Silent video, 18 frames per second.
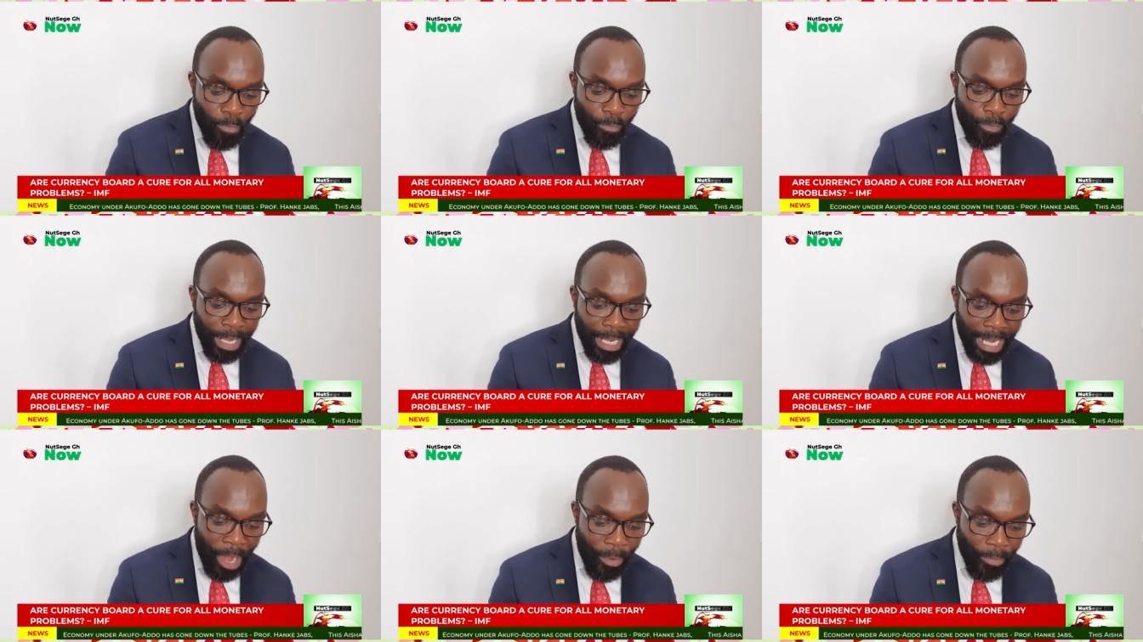of
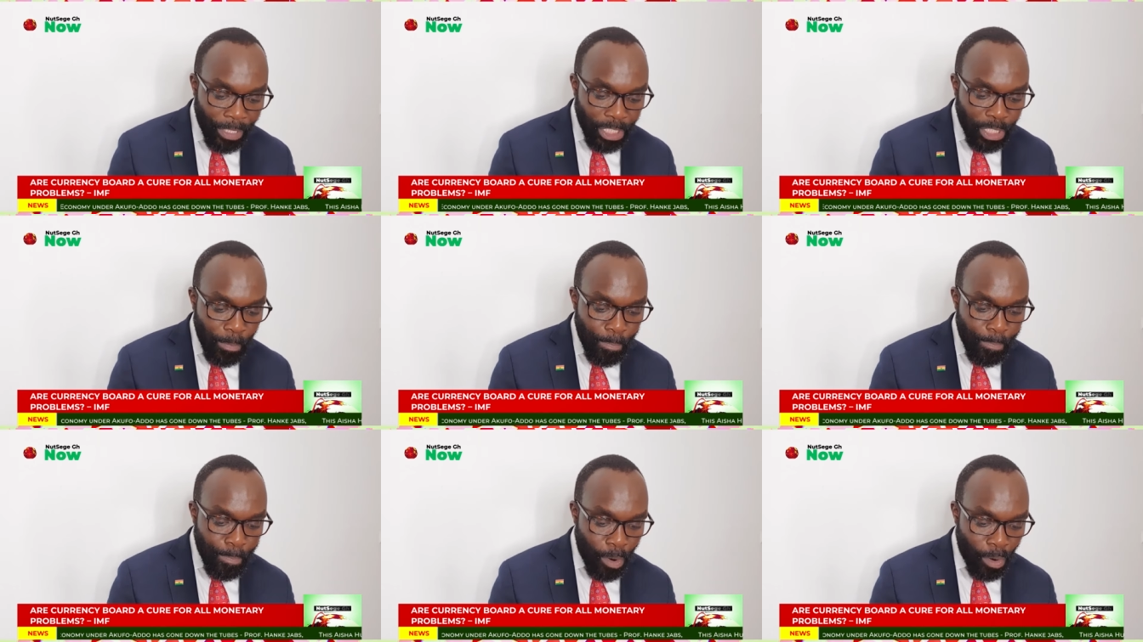a
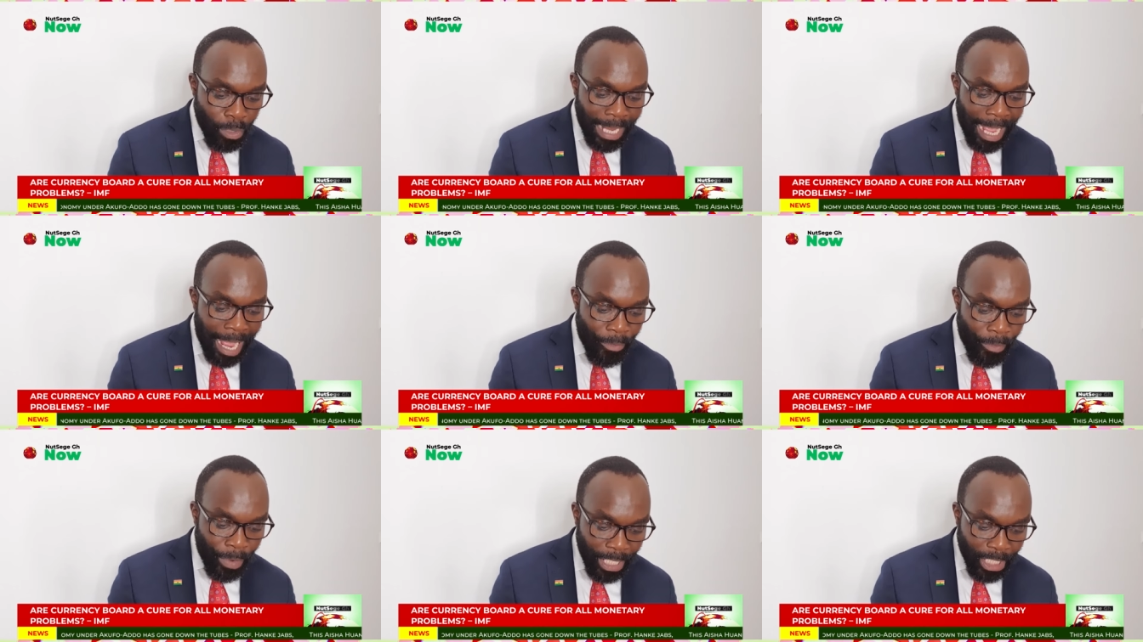currency board
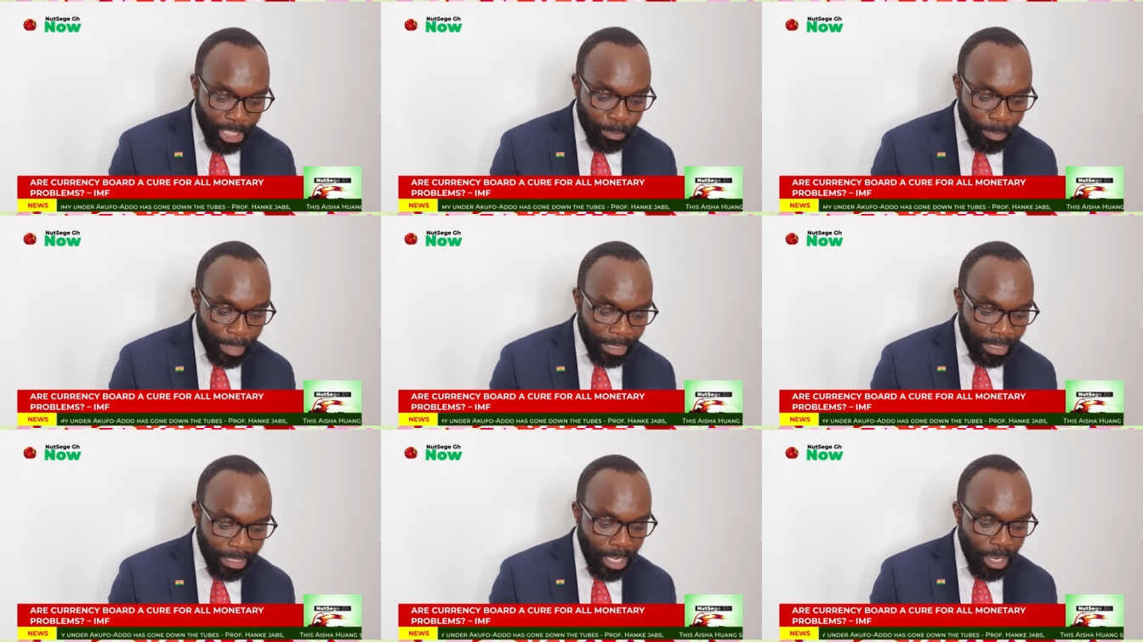
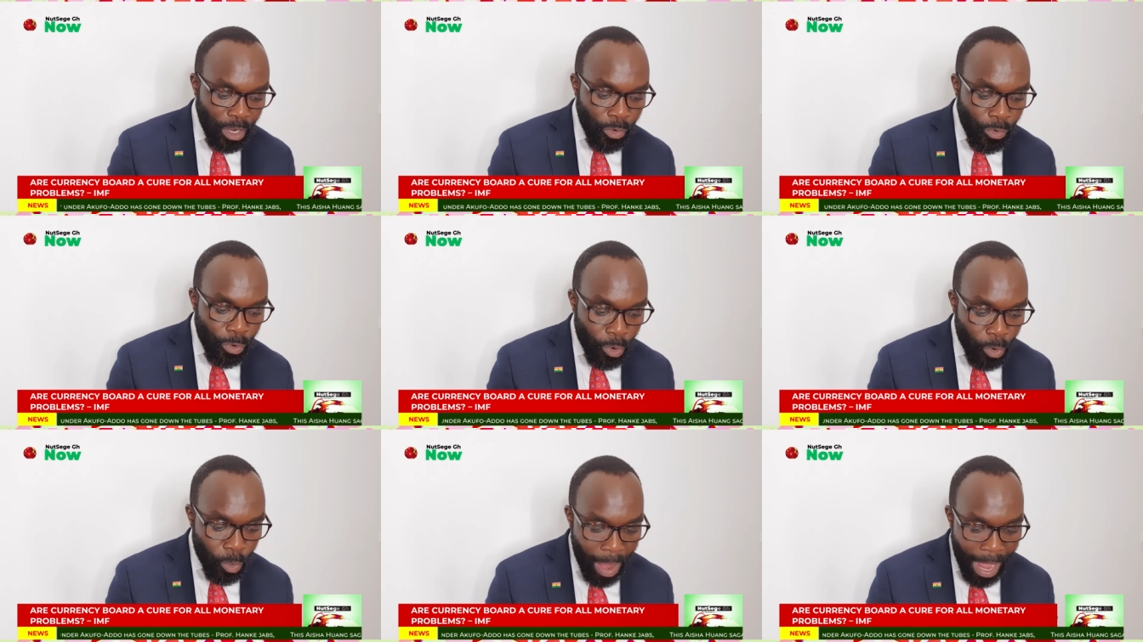arrangement
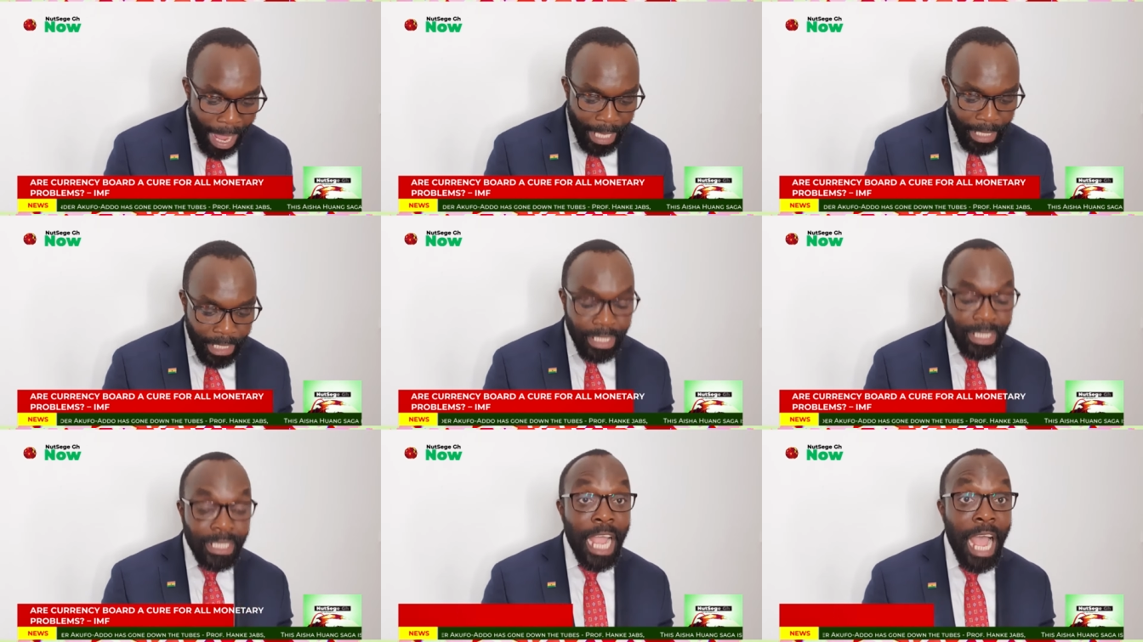
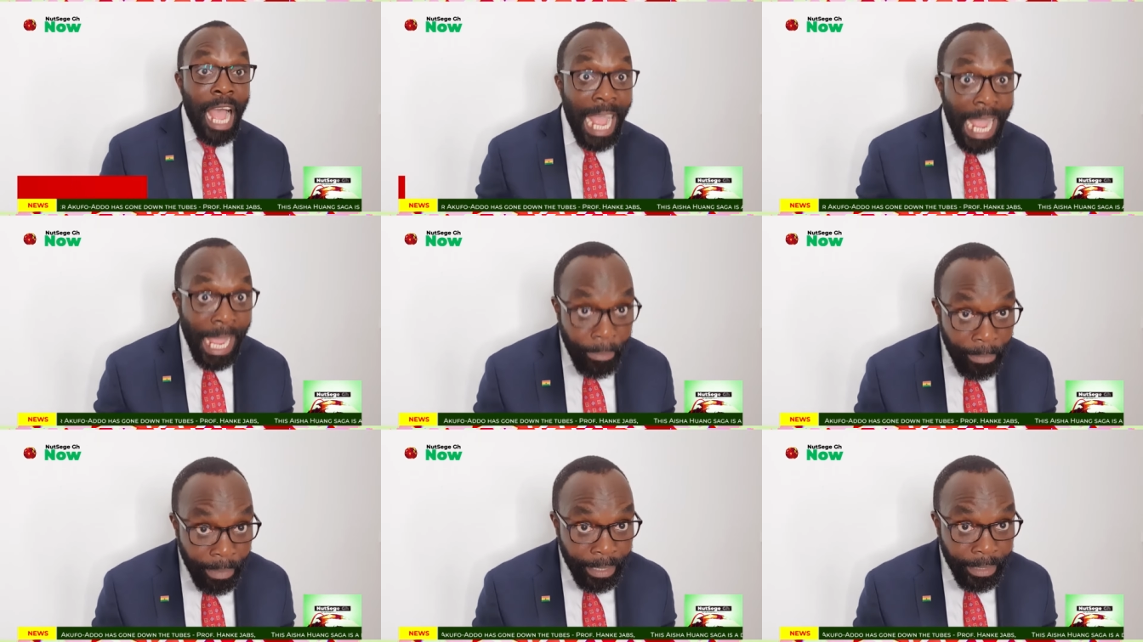requires
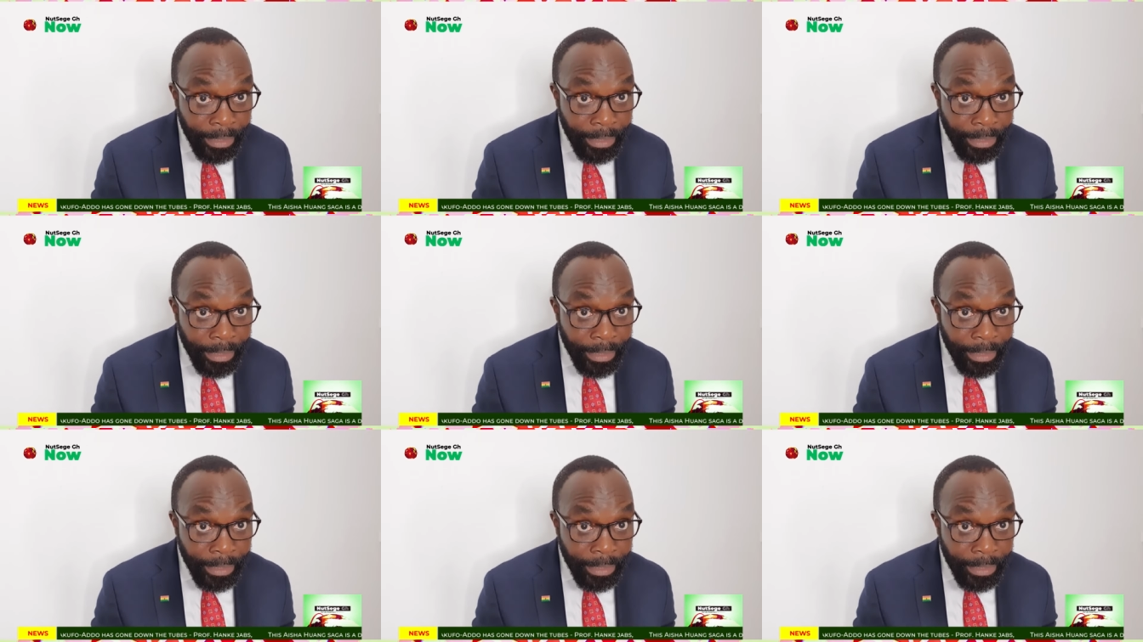time